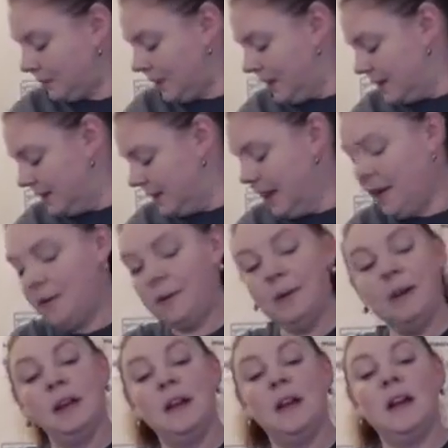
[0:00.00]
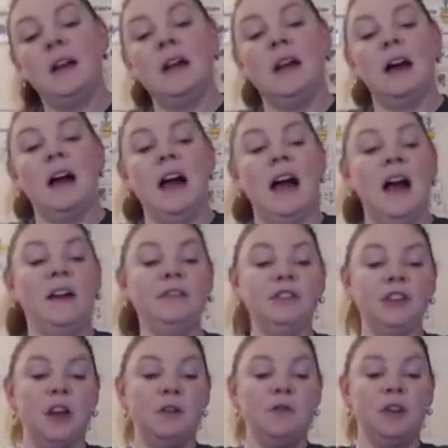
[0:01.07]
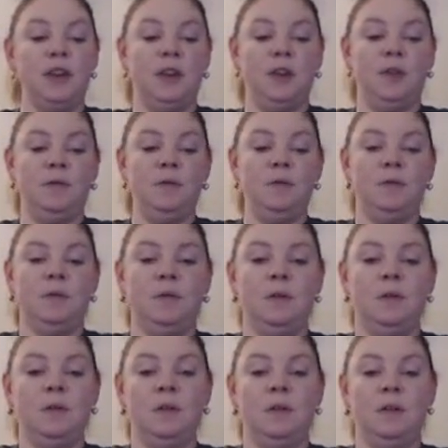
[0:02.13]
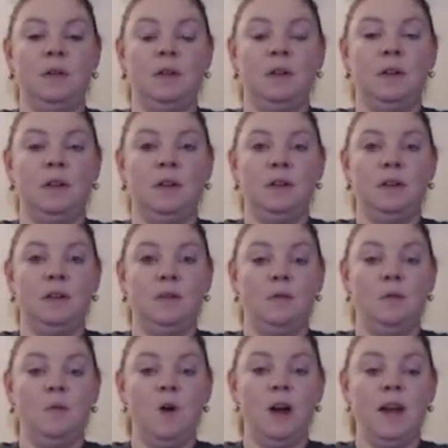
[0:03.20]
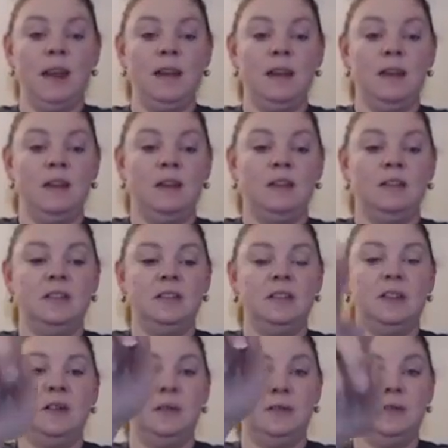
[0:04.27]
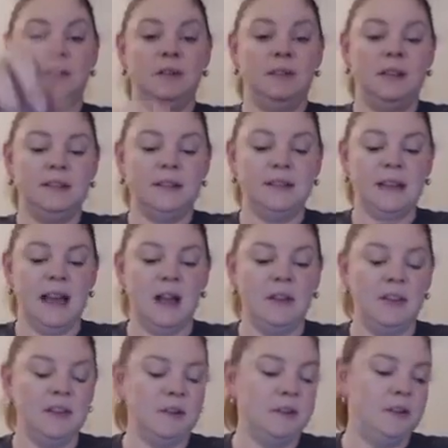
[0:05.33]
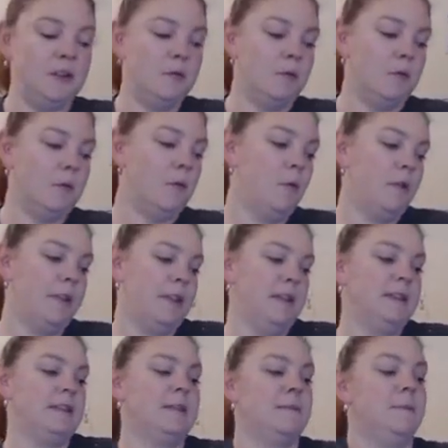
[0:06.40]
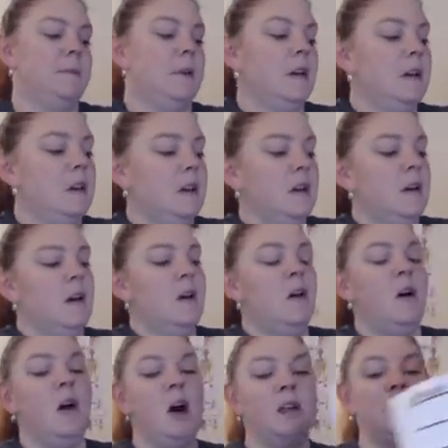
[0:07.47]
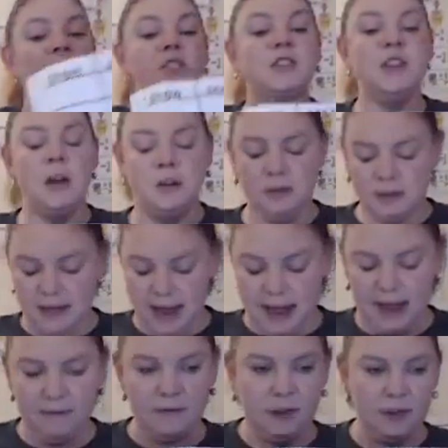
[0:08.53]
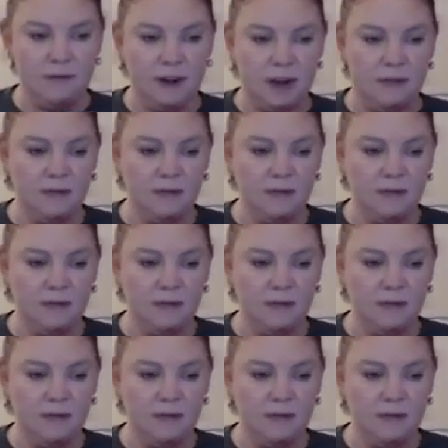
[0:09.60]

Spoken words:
So I've shown you 1, 2. So this is how you record this. On the show side for the very